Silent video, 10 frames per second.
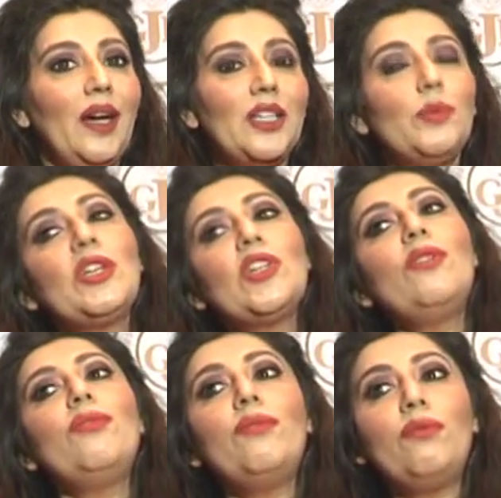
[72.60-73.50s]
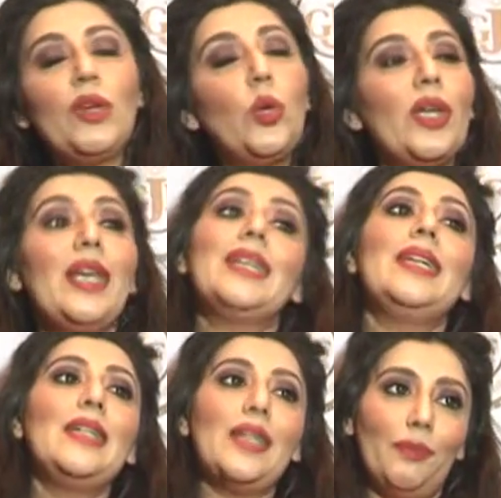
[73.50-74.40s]
especially we are looking at
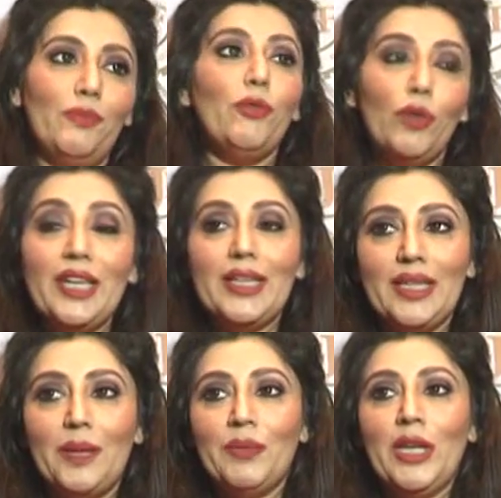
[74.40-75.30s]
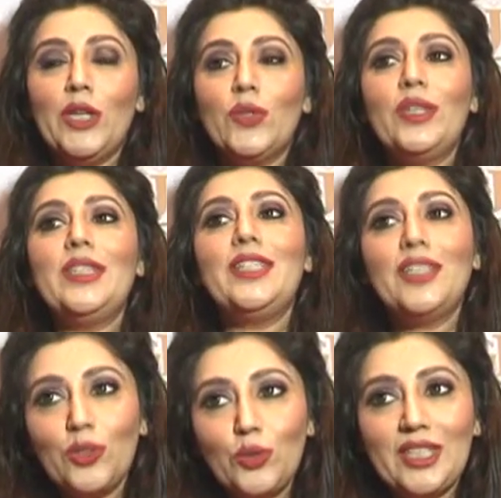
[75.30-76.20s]
India, full India, so in the
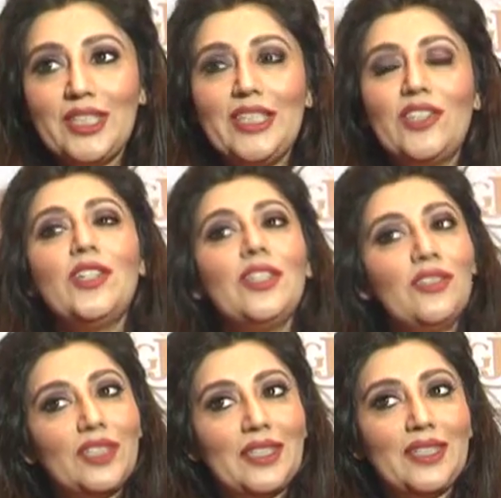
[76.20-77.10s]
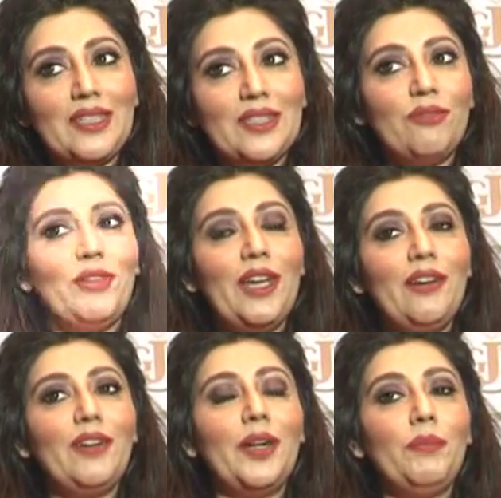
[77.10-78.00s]
tier 2 cities, tier 3 cities, where
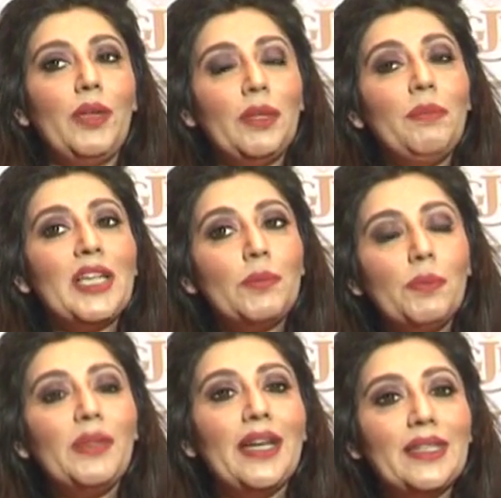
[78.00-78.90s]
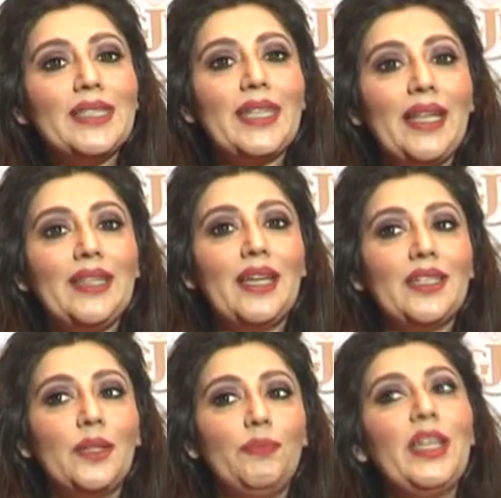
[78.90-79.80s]
it makes people understand that
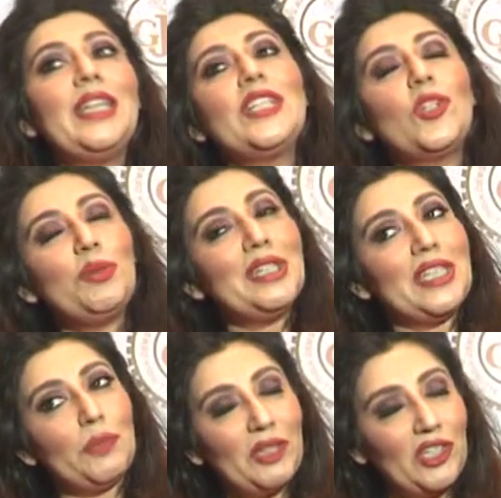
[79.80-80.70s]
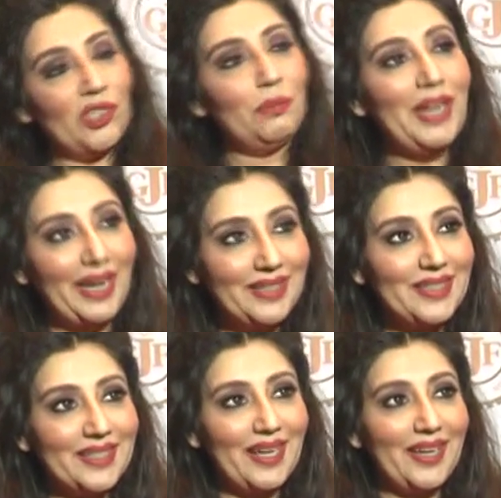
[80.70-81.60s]
there needs to be an inspiration behind a
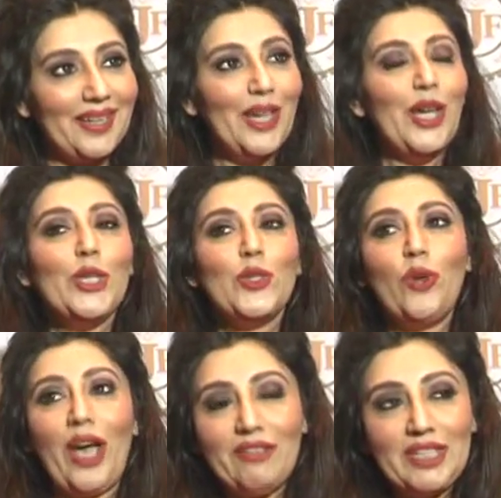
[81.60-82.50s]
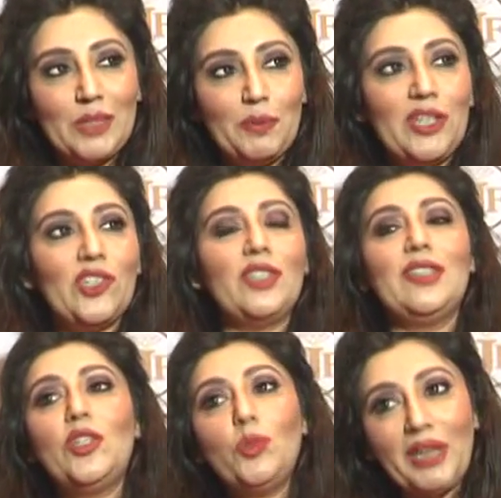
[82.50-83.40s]
design. So you have an inspiration,
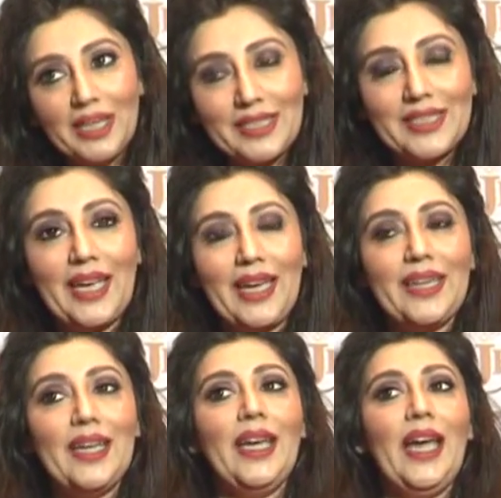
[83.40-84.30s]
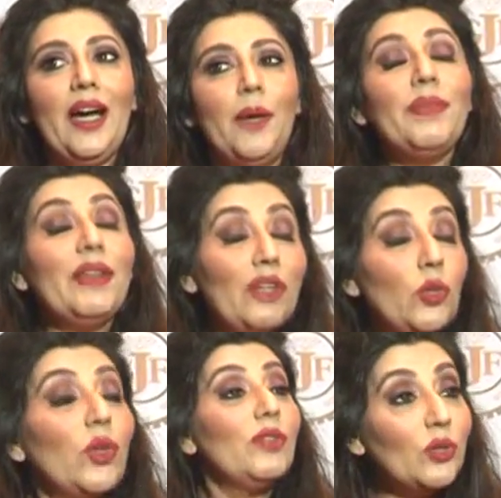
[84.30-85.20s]
then you make a design, then when
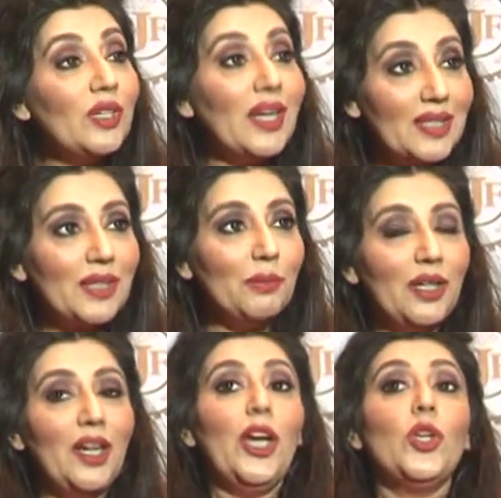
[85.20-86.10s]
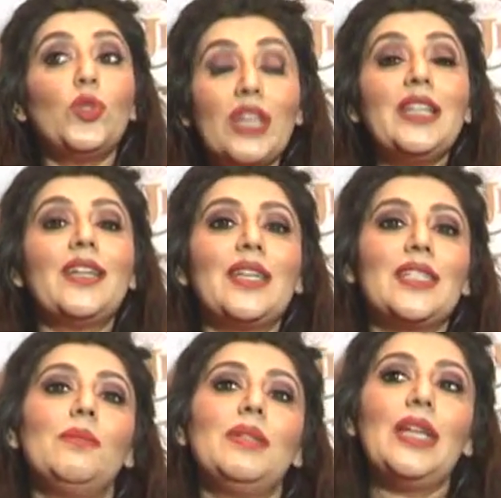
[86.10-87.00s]
it to the customer, you tell the
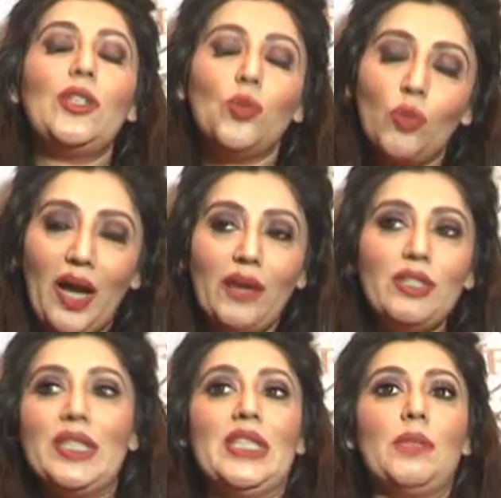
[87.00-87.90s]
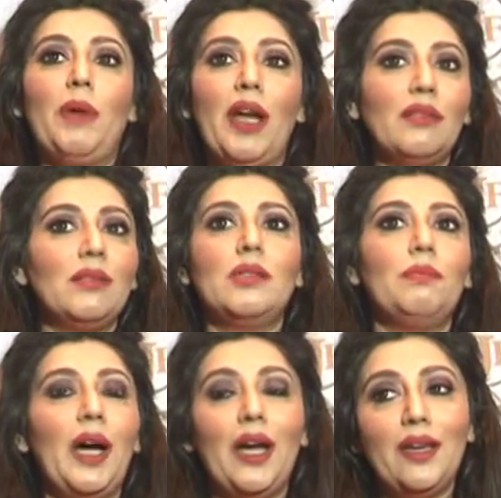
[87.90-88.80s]
customer that, you know, I was inspired
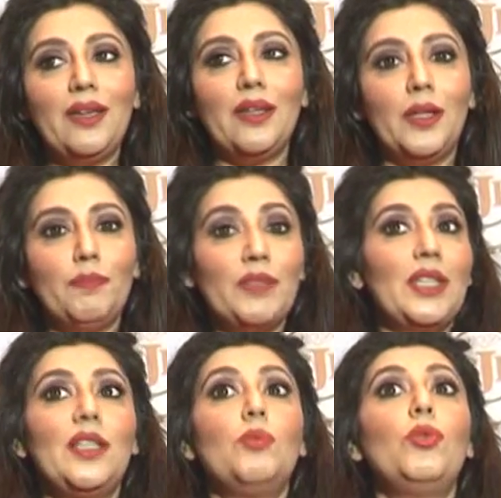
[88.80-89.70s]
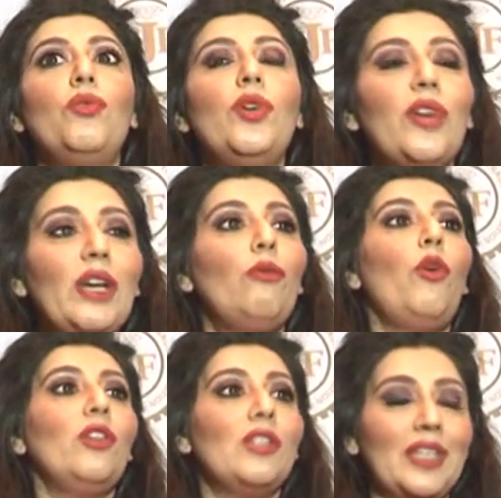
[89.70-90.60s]
by say this beautiful
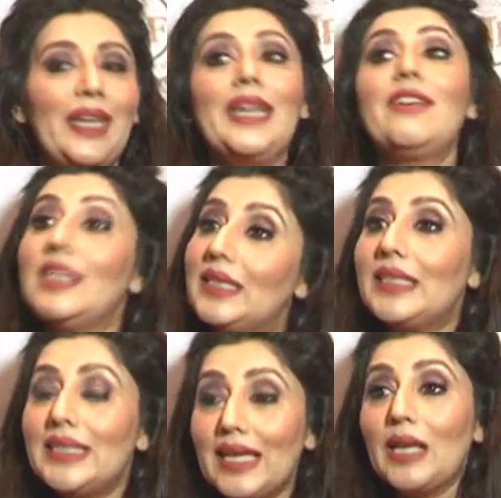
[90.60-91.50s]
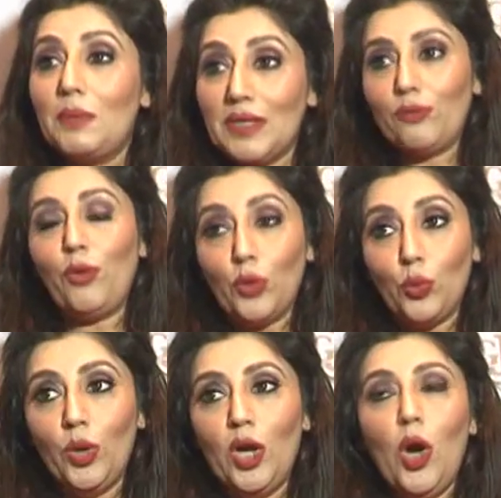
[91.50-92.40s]
rainforest and I created this neck piece for
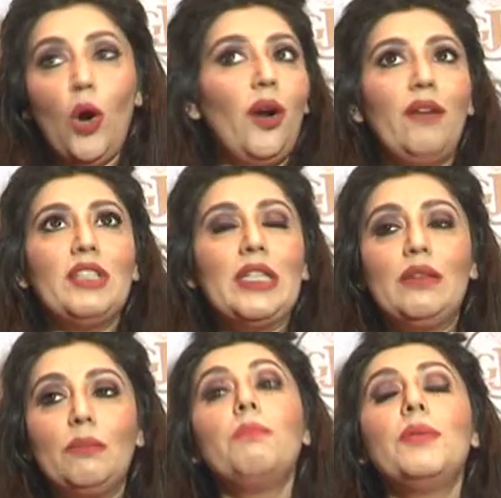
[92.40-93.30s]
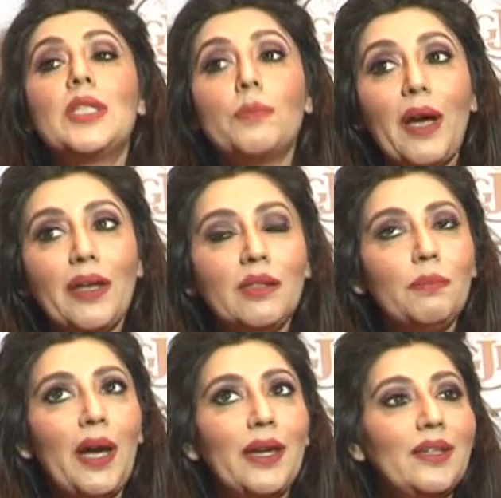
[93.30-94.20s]
you, or I was inspired
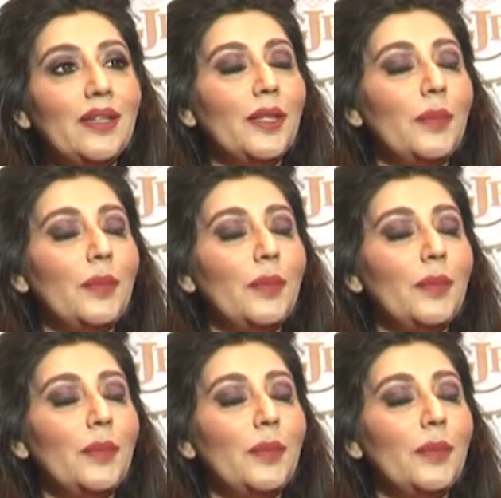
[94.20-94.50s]
by